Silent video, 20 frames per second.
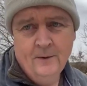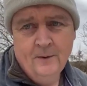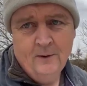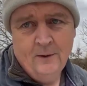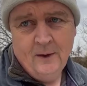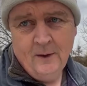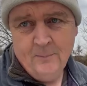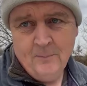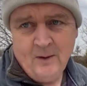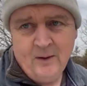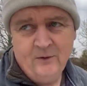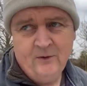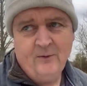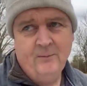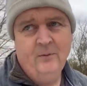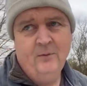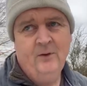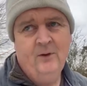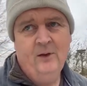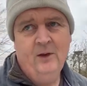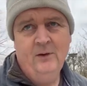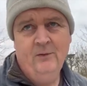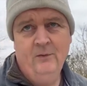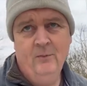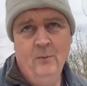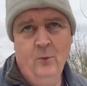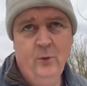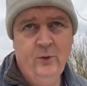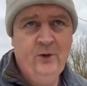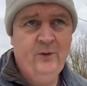it makes everything even
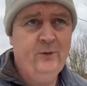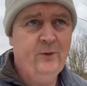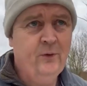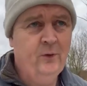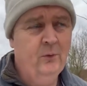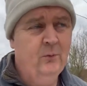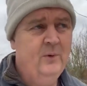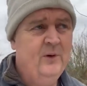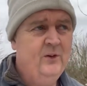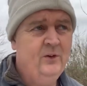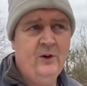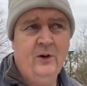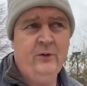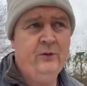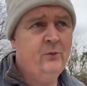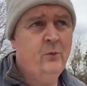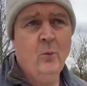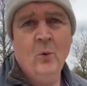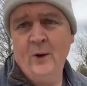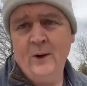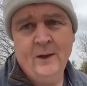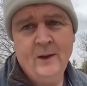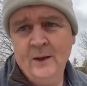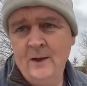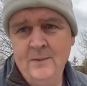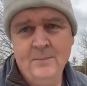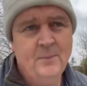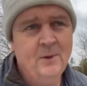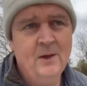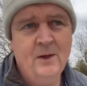more difficult. We just want to
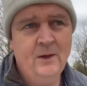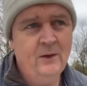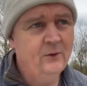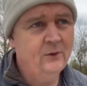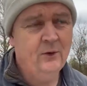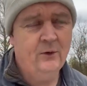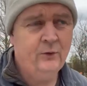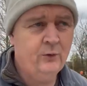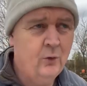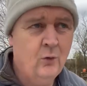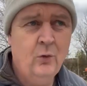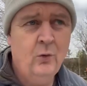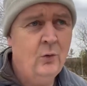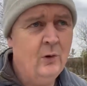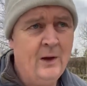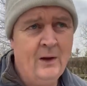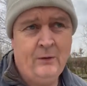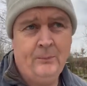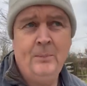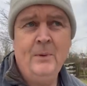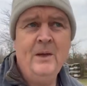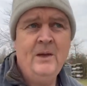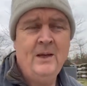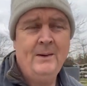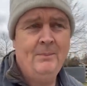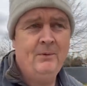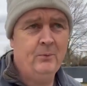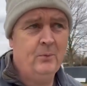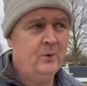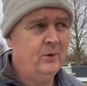keep bees. That's all us
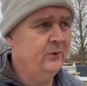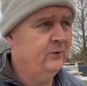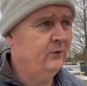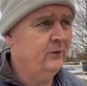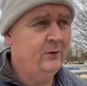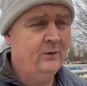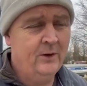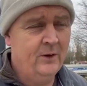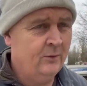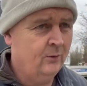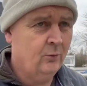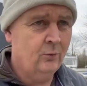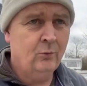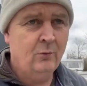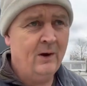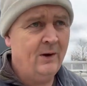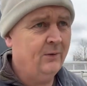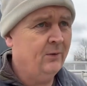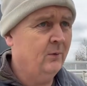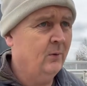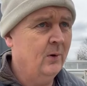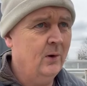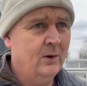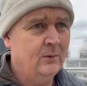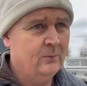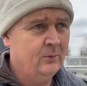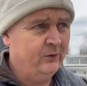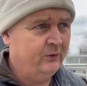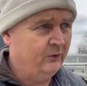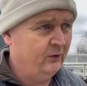beekeepers want to do. And all around the
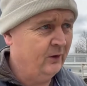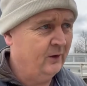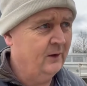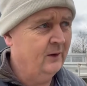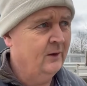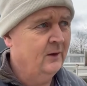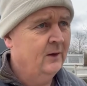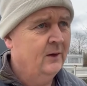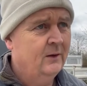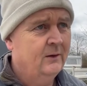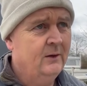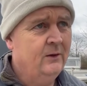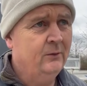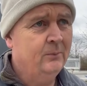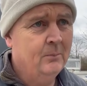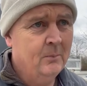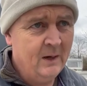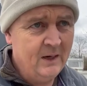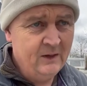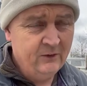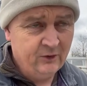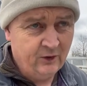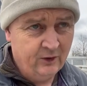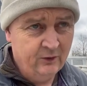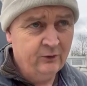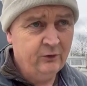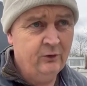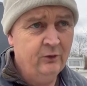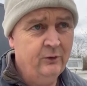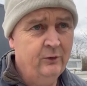world, we're seeing these major
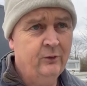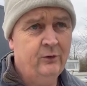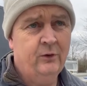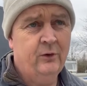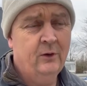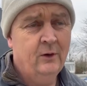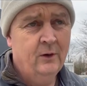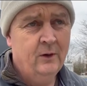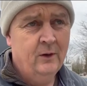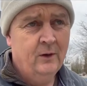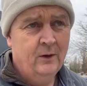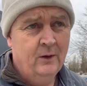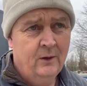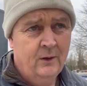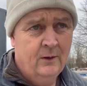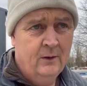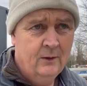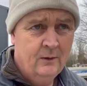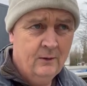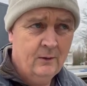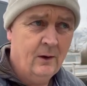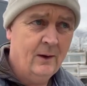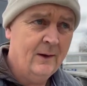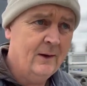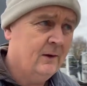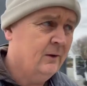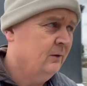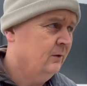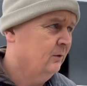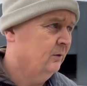issues
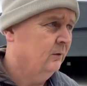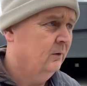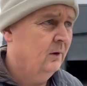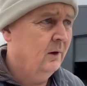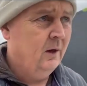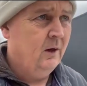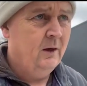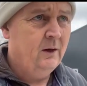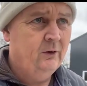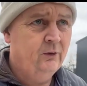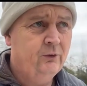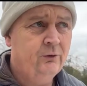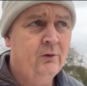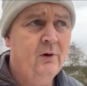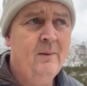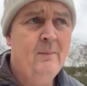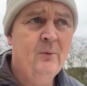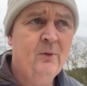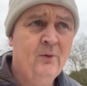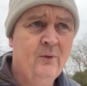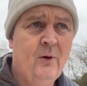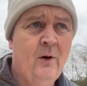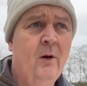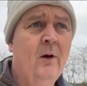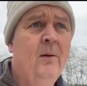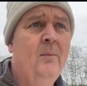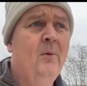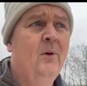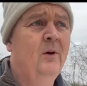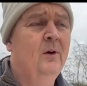like extremes of
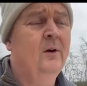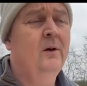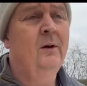climate,